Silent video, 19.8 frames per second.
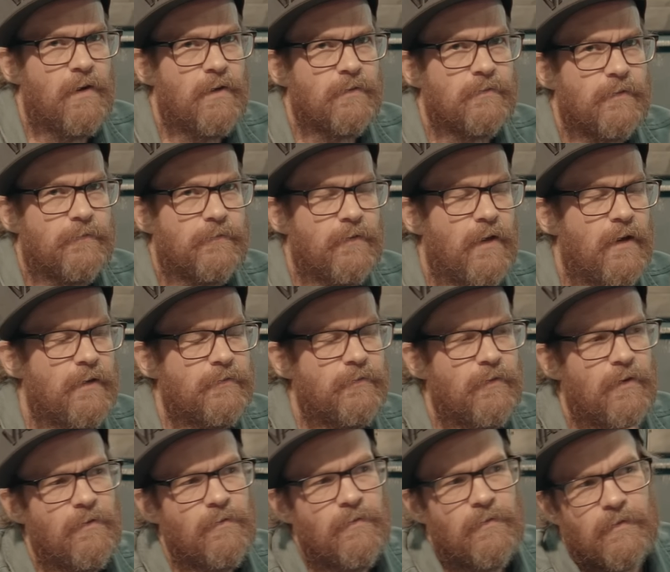amount of
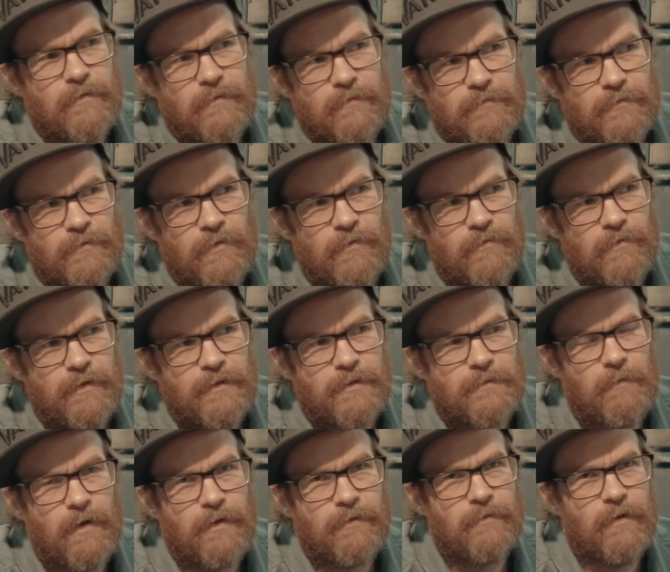nitro, too
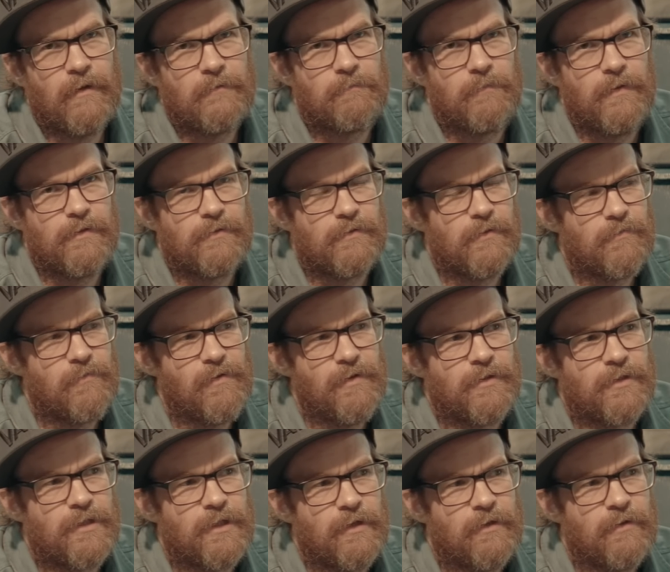rich might not be so
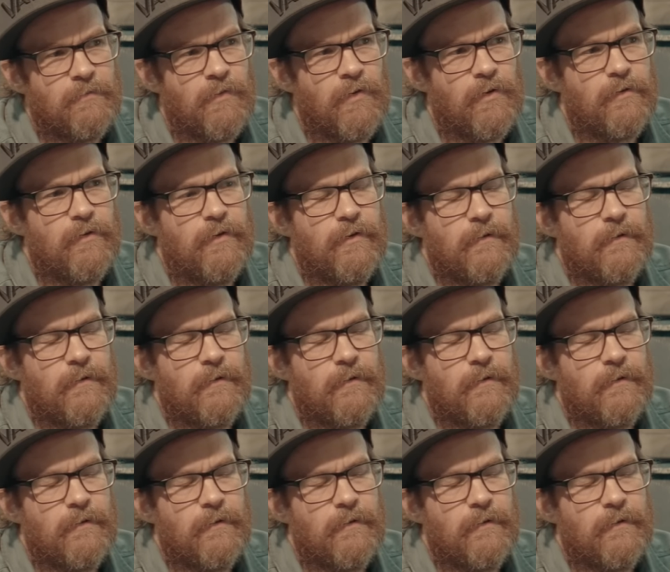rich anymore.